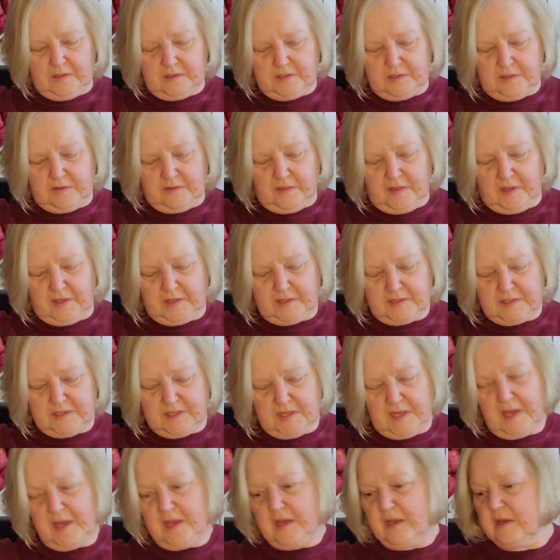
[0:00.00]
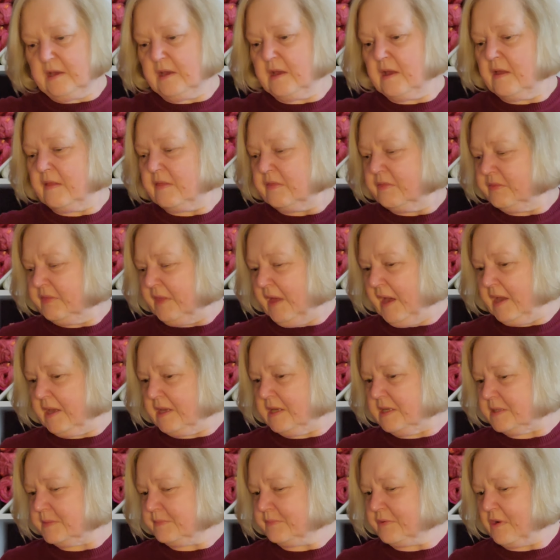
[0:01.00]
So that's that. That
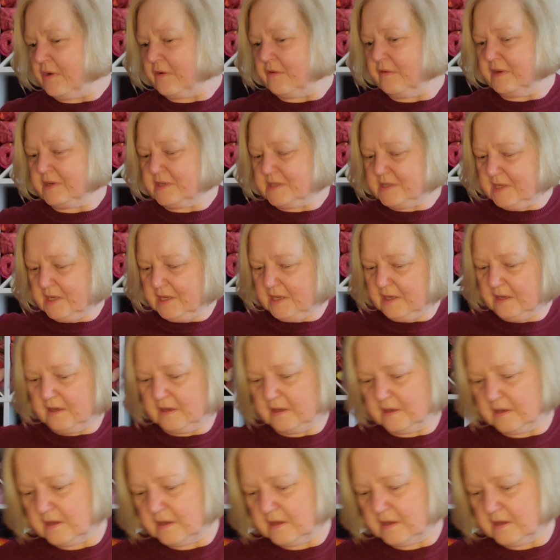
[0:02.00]
is progressing.